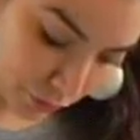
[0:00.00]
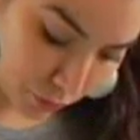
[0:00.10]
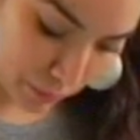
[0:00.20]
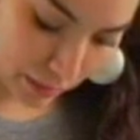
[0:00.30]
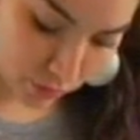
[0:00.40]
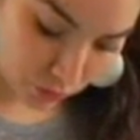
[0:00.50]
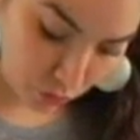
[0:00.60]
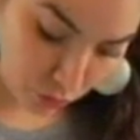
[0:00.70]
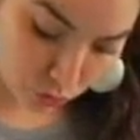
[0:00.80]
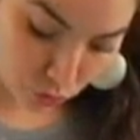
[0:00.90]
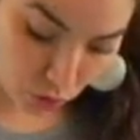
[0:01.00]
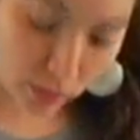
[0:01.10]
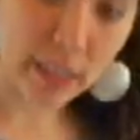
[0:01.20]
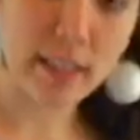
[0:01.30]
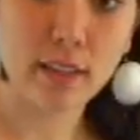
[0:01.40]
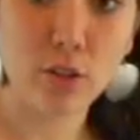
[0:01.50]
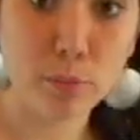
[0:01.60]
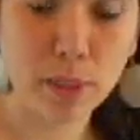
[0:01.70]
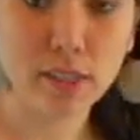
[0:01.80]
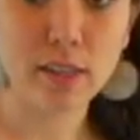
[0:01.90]
you melt your chocolate and your
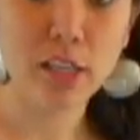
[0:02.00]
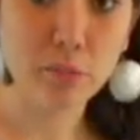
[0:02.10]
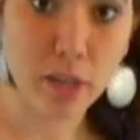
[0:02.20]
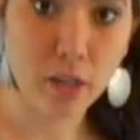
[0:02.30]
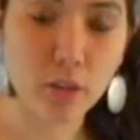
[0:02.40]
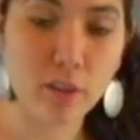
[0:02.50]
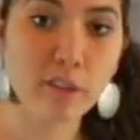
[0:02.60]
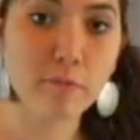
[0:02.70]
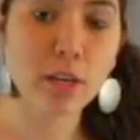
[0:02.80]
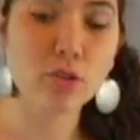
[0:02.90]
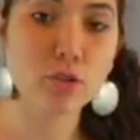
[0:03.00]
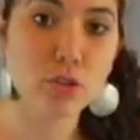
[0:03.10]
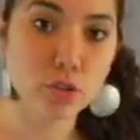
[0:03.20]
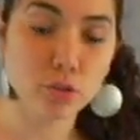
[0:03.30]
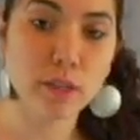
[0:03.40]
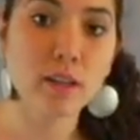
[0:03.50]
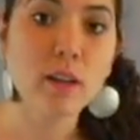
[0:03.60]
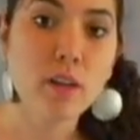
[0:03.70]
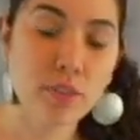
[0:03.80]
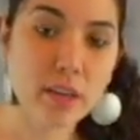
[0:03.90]
butter in the microwave, make sure you do it
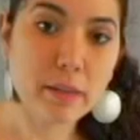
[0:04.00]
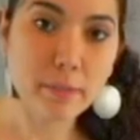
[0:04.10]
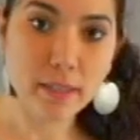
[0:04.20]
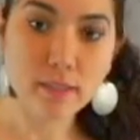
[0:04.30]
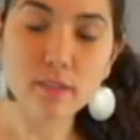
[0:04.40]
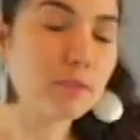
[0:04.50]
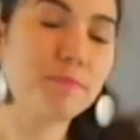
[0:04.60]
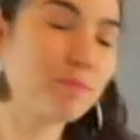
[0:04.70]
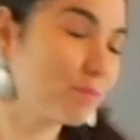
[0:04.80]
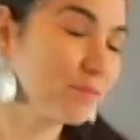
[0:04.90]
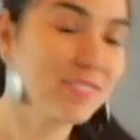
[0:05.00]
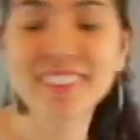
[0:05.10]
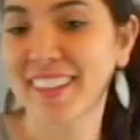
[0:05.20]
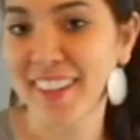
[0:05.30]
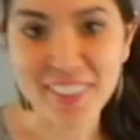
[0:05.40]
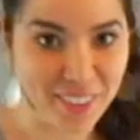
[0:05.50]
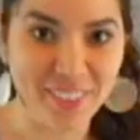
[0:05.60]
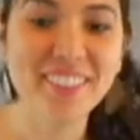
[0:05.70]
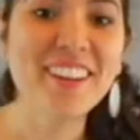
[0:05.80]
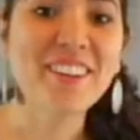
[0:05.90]
30 minutes. No.
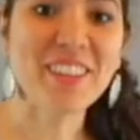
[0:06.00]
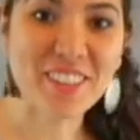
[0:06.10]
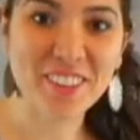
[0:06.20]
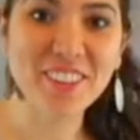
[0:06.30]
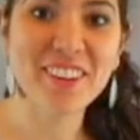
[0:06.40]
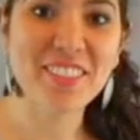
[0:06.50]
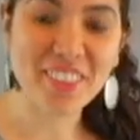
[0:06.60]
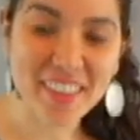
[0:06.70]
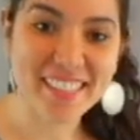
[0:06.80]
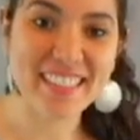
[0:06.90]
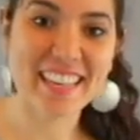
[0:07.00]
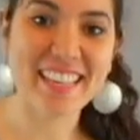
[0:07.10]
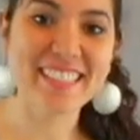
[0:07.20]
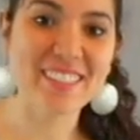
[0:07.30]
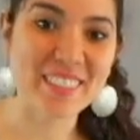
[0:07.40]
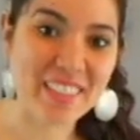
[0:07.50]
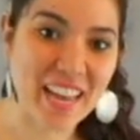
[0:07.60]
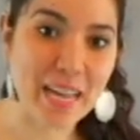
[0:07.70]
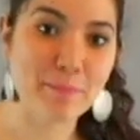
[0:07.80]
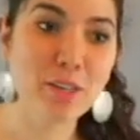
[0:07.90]
Make sure you do it 30 seconds at a
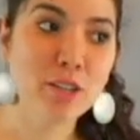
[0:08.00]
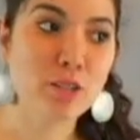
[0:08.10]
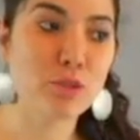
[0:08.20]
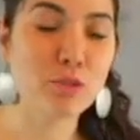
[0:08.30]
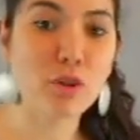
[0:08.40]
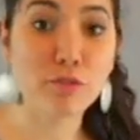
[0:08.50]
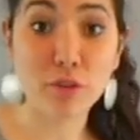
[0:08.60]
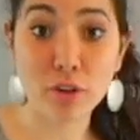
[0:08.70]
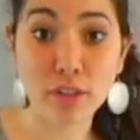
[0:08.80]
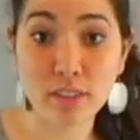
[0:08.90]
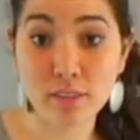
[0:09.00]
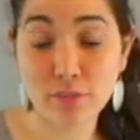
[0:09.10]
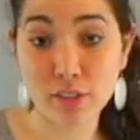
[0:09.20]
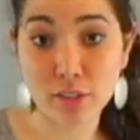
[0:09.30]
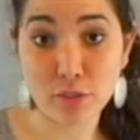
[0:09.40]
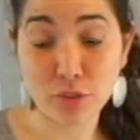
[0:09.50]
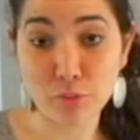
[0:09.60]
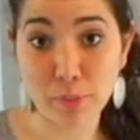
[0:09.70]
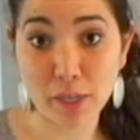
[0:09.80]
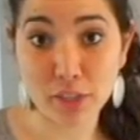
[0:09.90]
time to avoid, first of all, the
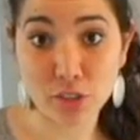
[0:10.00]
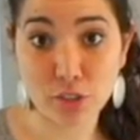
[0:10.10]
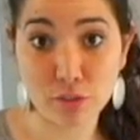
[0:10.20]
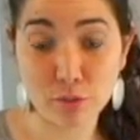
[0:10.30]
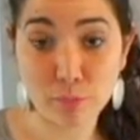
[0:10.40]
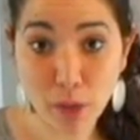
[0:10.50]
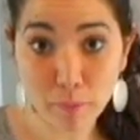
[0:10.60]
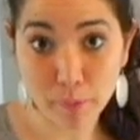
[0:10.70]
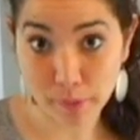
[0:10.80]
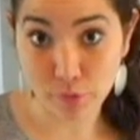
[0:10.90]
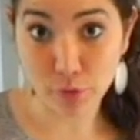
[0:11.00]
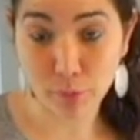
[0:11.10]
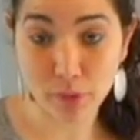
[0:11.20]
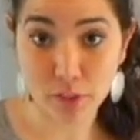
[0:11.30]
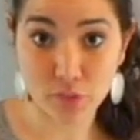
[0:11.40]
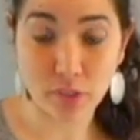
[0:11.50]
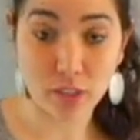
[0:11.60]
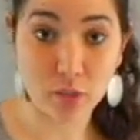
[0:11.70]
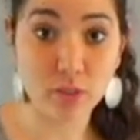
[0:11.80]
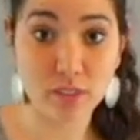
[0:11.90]
butter to pop. If your butter is very
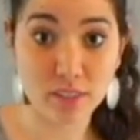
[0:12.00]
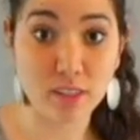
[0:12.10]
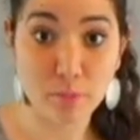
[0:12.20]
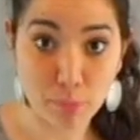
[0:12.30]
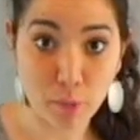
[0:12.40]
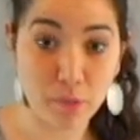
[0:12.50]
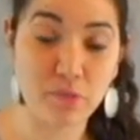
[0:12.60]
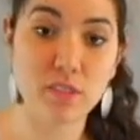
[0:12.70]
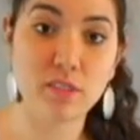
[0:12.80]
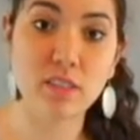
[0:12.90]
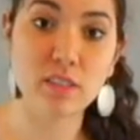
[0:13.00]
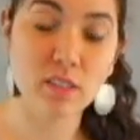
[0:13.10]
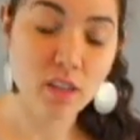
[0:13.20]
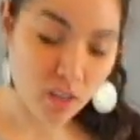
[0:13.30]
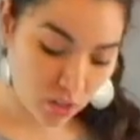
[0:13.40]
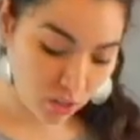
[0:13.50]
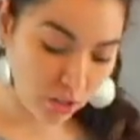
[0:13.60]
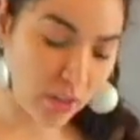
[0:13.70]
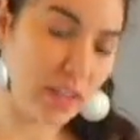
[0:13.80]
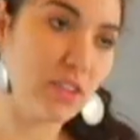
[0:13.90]
cold, it's gonna pop if it stays longer
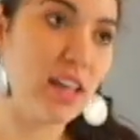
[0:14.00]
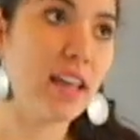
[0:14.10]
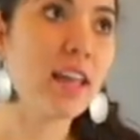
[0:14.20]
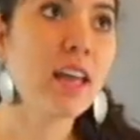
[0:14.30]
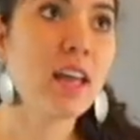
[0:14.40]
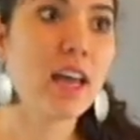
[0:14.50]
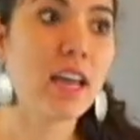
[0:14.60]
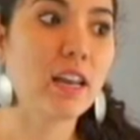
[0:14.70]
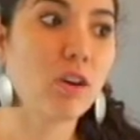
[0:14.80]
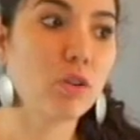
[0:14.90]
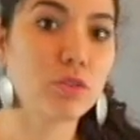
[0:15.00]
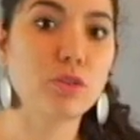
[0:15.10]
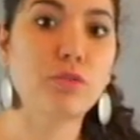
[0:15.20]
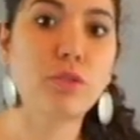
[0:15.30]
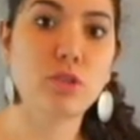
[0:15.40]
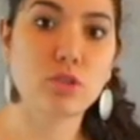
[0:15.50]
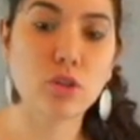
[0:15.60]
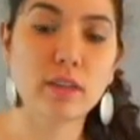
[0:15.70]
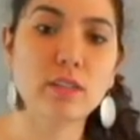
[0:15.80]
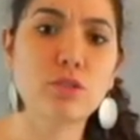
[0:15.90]
in there. And also for the
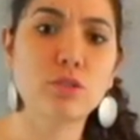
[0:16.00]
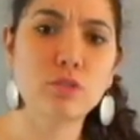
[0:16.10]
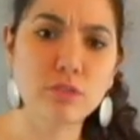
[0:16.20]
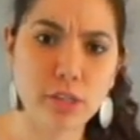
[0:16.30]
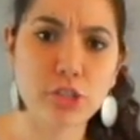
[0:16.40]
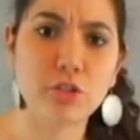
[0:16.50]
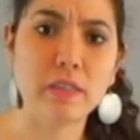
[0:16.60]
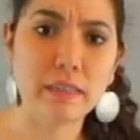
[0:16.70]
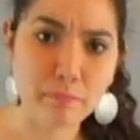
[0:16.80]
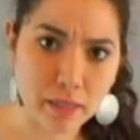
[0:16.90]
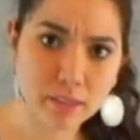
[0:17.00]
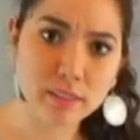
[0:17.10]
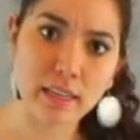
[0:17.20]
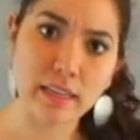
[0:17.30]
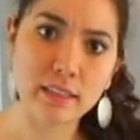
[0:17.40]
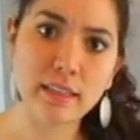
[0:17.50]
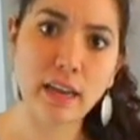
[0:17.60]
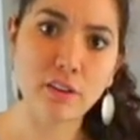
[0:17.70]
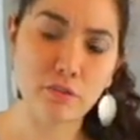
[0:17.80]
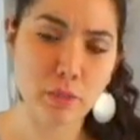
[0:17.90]
chocolate to gradually melt and
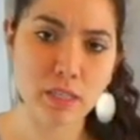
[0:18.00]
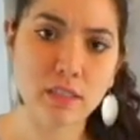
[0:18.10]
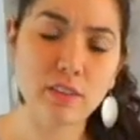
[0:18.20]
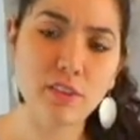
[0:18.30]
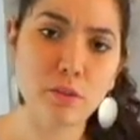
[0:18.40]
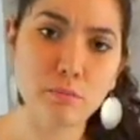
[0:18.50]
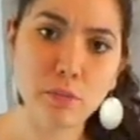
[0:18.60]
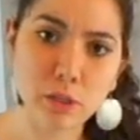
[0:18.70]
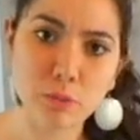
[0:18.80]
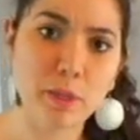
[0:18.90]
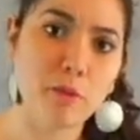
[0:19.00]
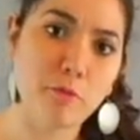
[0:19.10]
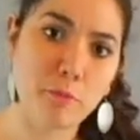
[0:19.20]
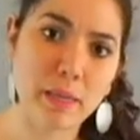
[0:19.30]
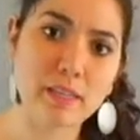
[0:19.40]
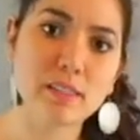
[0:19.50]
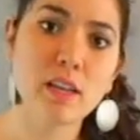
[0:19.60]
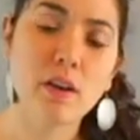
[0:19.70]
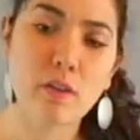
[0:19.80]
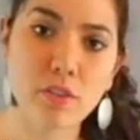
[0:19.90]
kind of give it a little bit of a mix
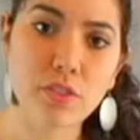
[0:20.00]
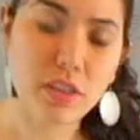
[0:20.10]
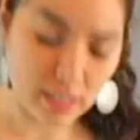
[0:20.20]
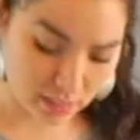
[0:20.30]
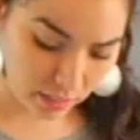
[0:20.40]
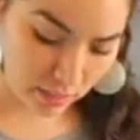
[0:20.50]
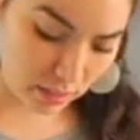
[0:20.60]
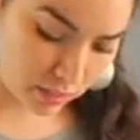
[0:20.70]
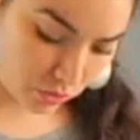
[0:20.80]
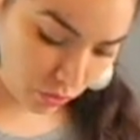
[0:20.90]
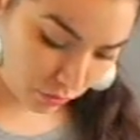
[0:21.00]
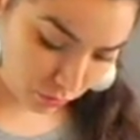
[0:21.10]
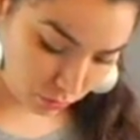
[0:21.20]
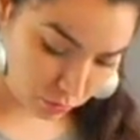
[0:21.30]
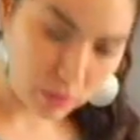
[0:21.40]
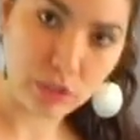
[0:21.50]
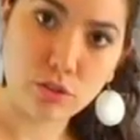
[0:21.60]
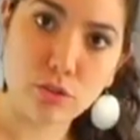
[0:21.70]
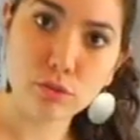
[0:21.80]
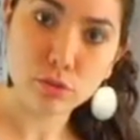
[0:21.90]
with the 30 seconds interval.
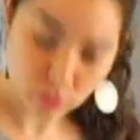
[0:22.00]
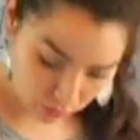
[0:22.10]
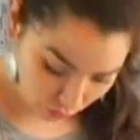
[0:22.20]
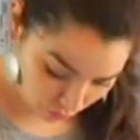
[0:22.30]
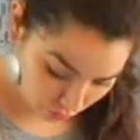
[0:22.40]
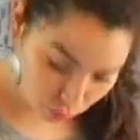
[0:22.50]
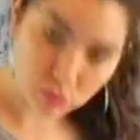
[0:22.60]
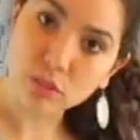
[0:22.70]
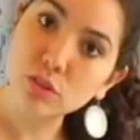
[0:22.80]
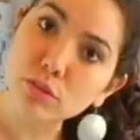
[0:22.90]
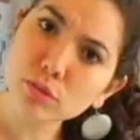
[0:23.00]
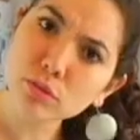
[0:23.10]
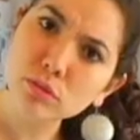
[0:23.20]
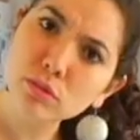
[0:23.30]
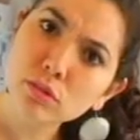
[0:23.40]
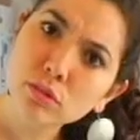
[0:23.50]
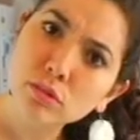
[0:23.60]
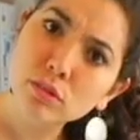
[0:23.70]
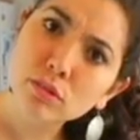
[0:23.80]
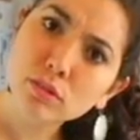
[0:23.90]
Intervals?
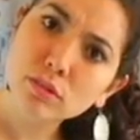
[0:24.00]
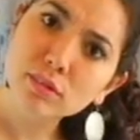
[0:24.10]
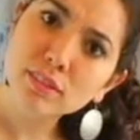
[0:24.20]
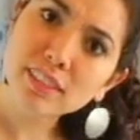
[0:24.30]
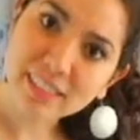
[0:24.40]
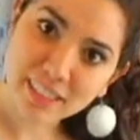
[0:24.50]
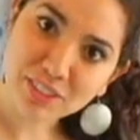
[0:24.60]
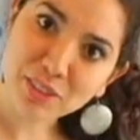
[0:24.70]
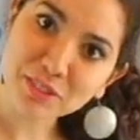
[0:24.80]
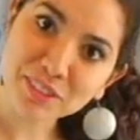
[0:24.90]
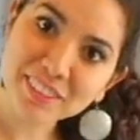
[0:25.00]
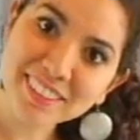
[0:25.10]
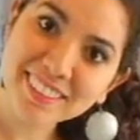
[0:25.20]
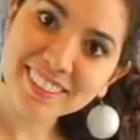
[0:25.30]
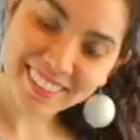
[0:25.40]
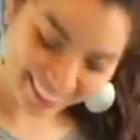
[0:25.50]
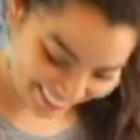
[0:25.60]
Is that intervals? Yeah.